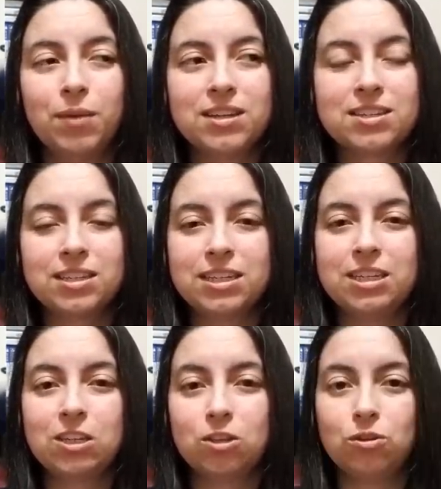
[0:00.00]

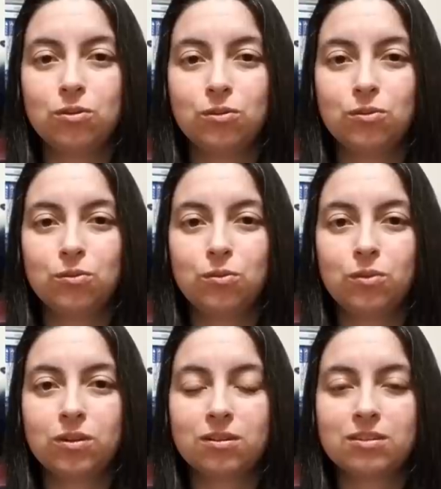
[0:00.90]
Basically,
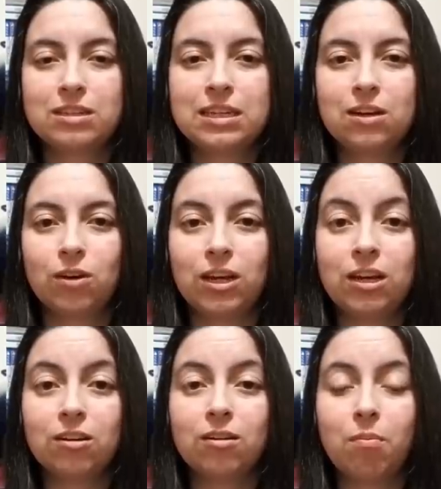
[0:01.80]
you see or
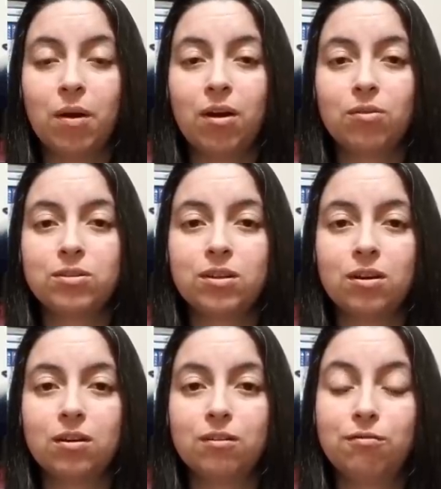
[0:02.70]
hear about
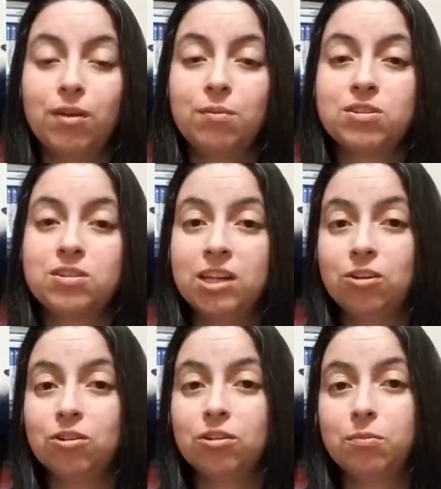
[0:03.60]
a famous
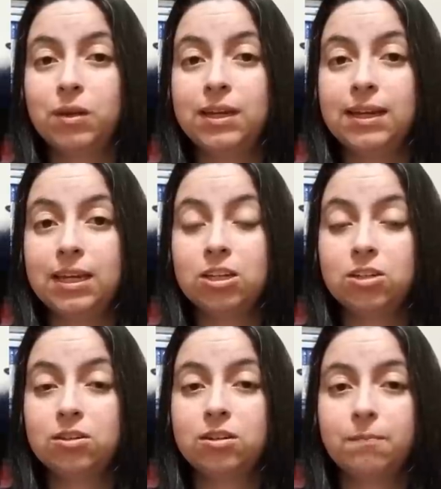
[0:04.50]
singer being
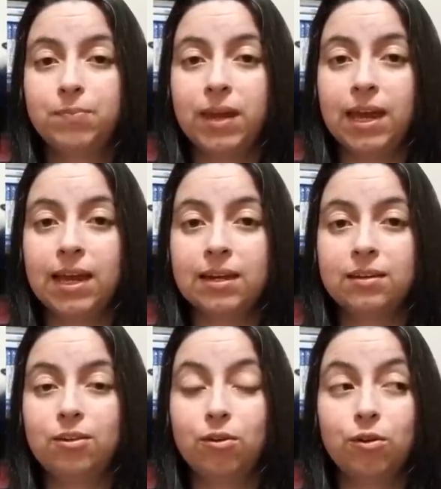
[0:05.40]
killed,
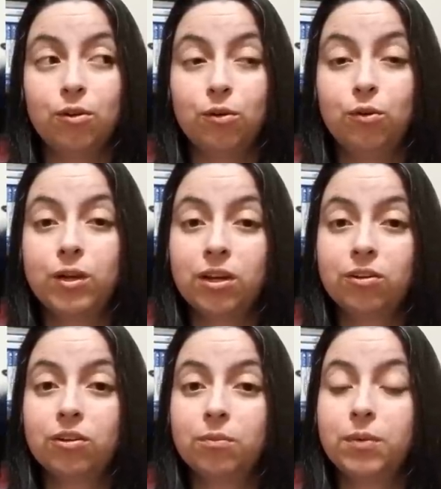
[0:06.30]
and you don't know who
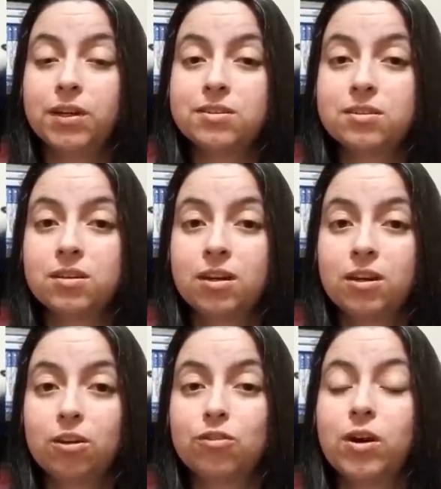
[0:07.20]
killed her, but
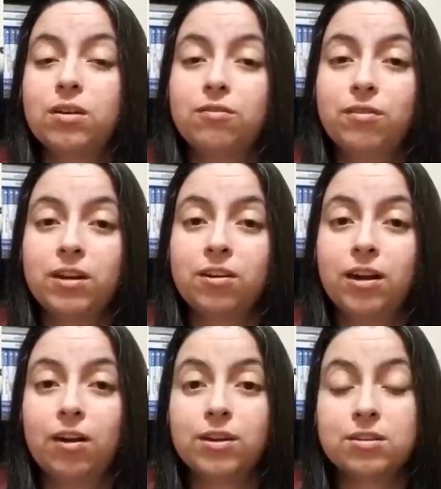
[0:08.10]
you're trying to figure
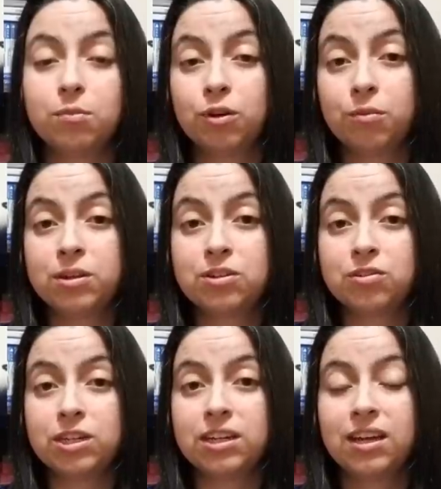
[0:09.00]
out, it's a murder
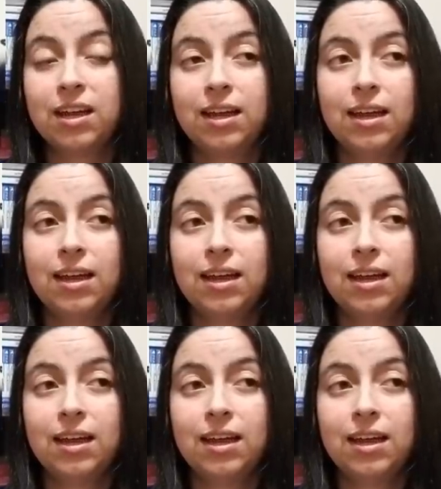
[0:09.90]
mystery,